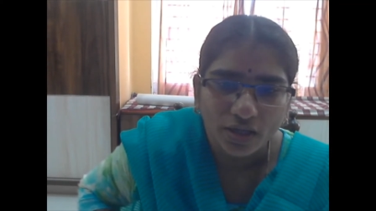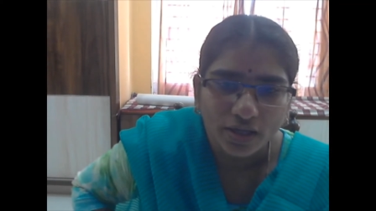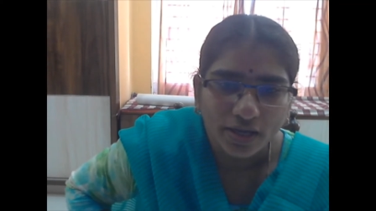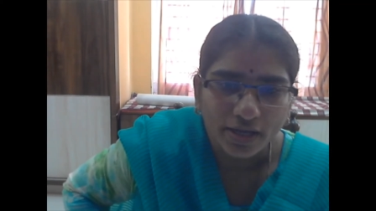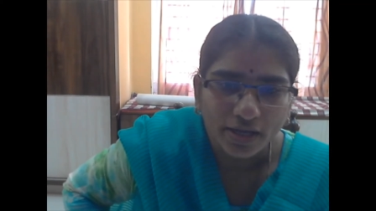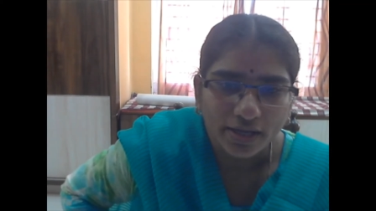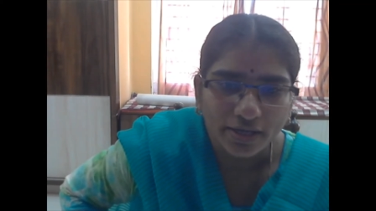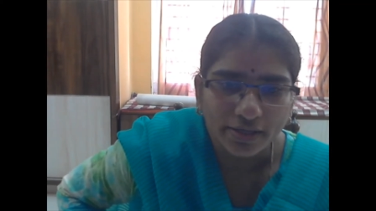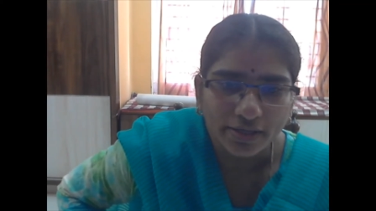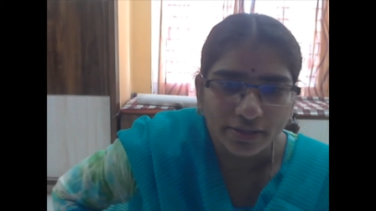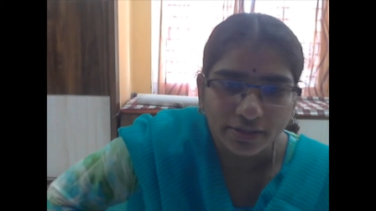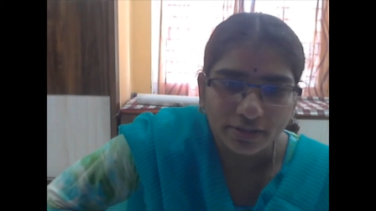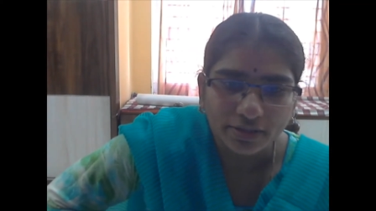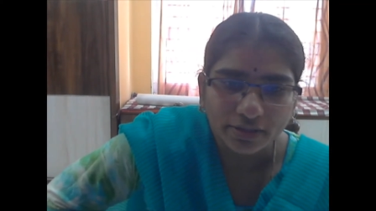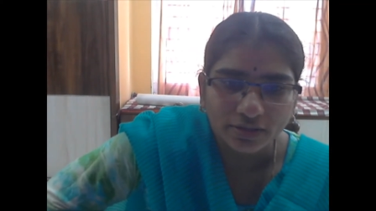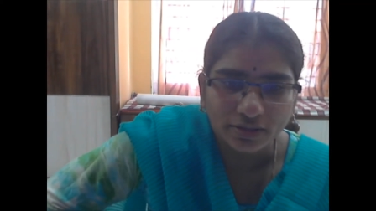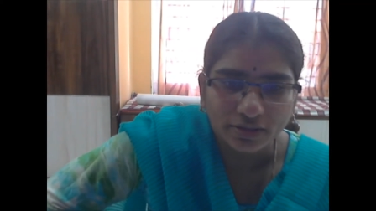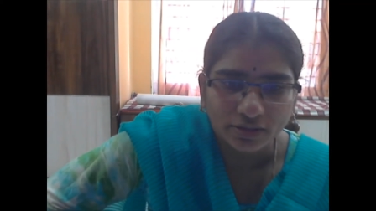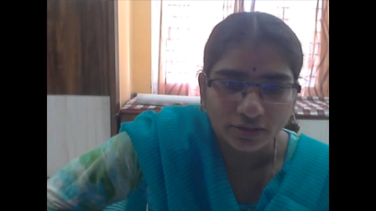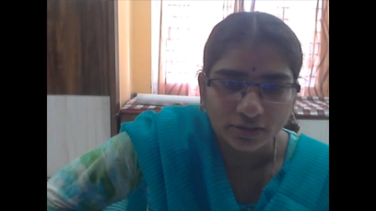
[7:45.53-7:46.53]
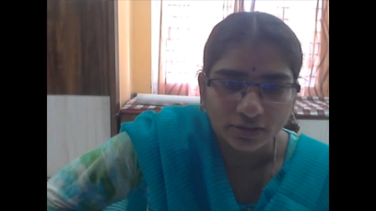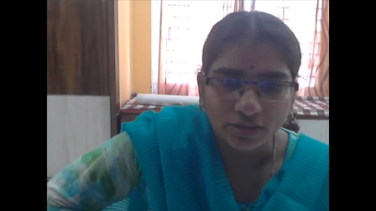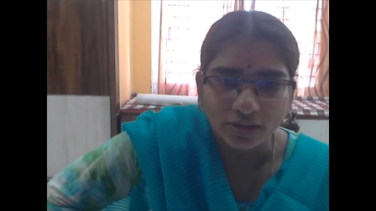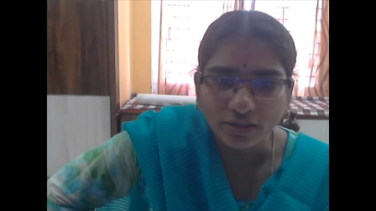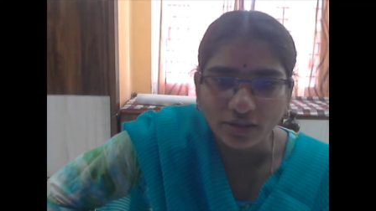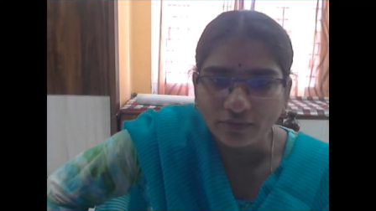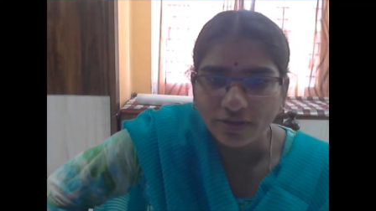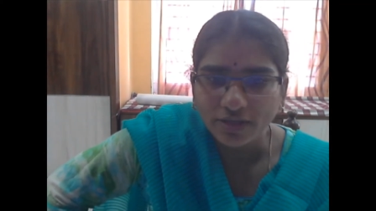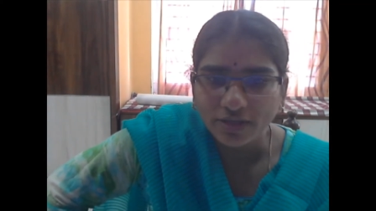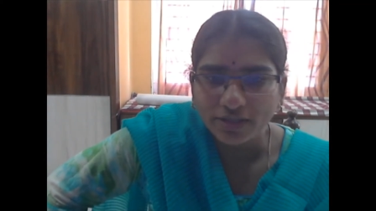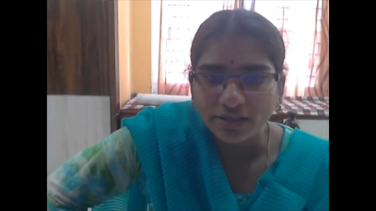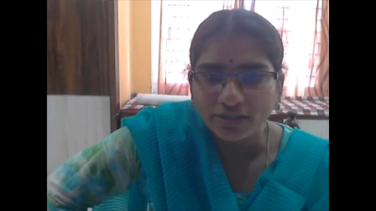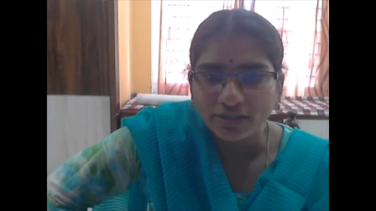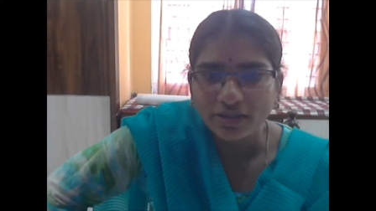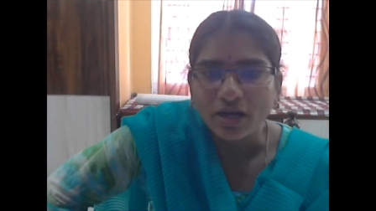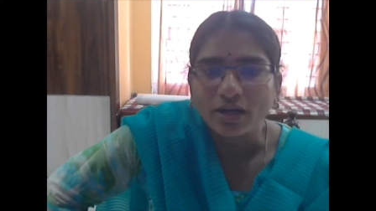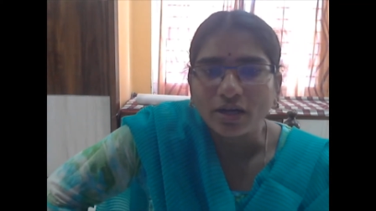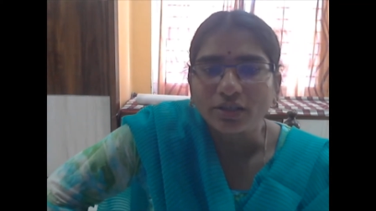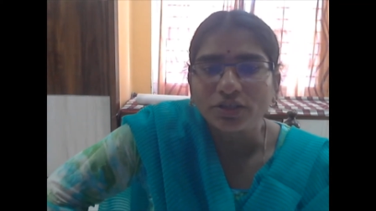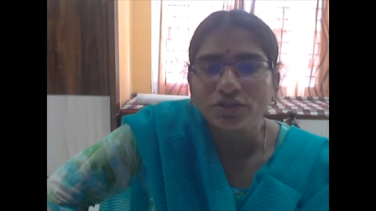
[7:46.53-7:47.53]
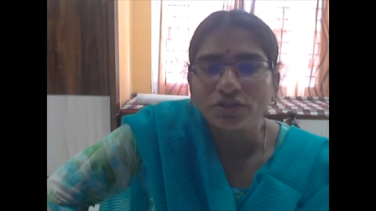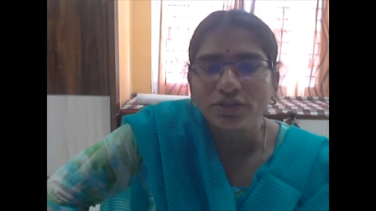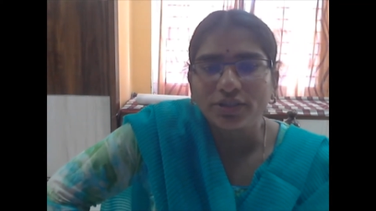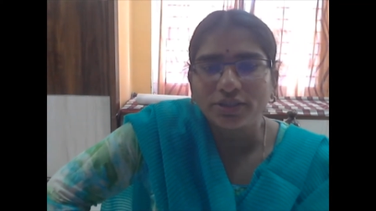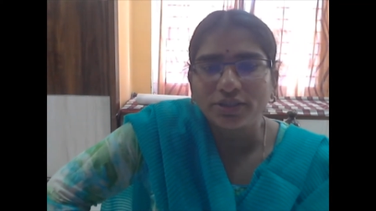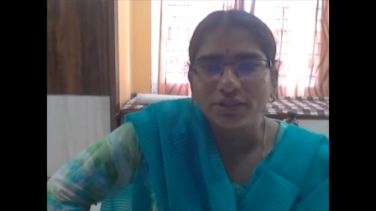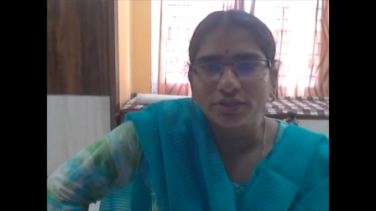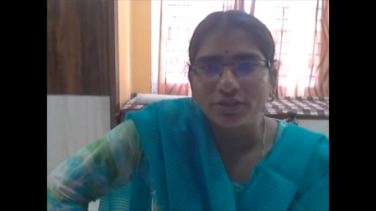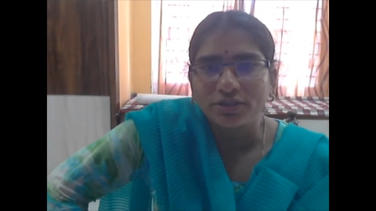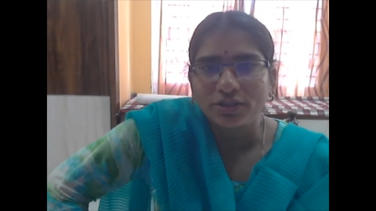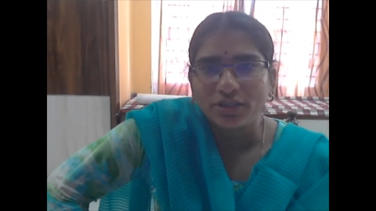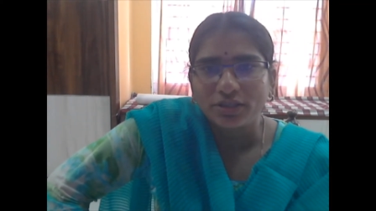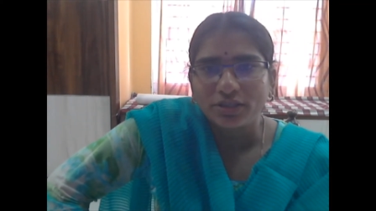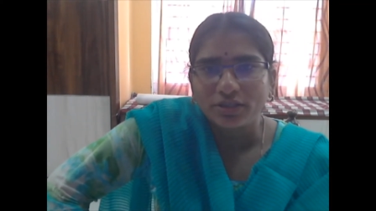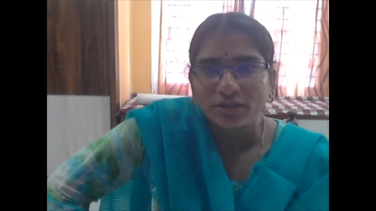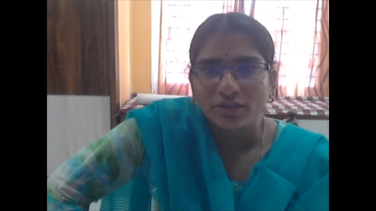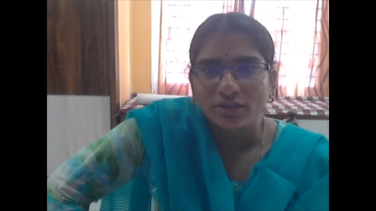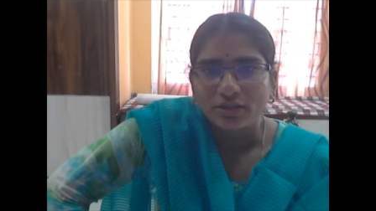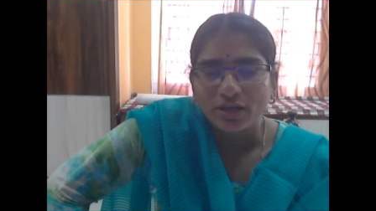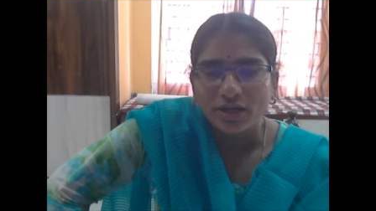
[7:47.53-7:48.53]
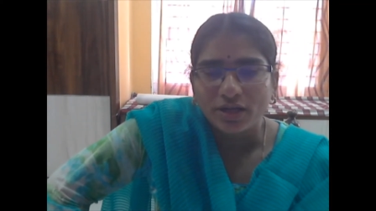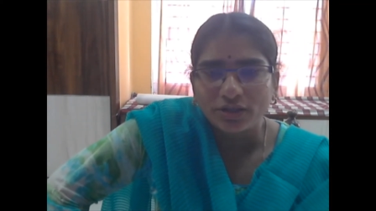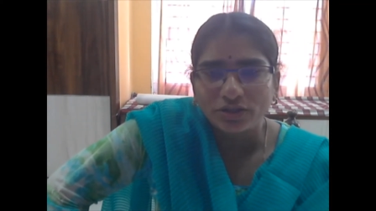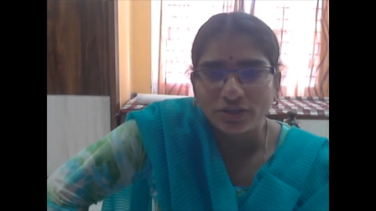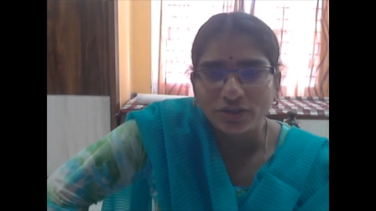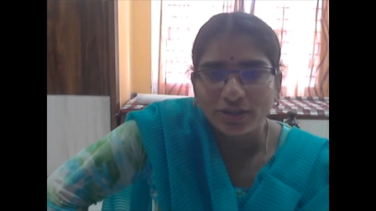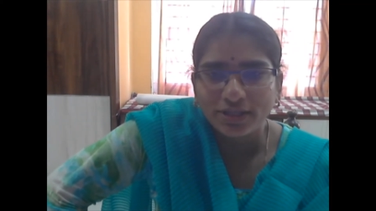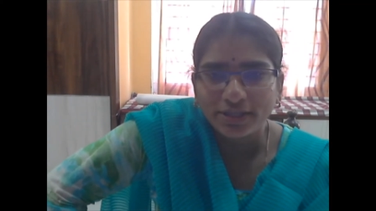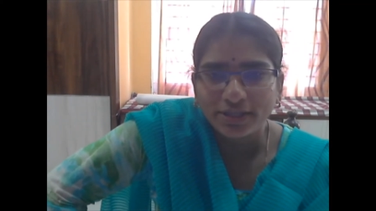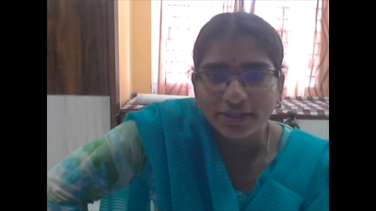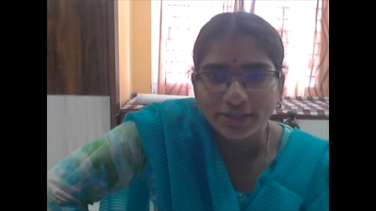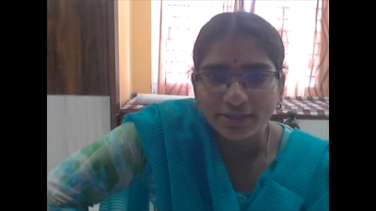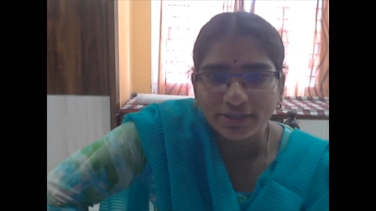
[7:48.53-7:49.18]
and third one is the articulatory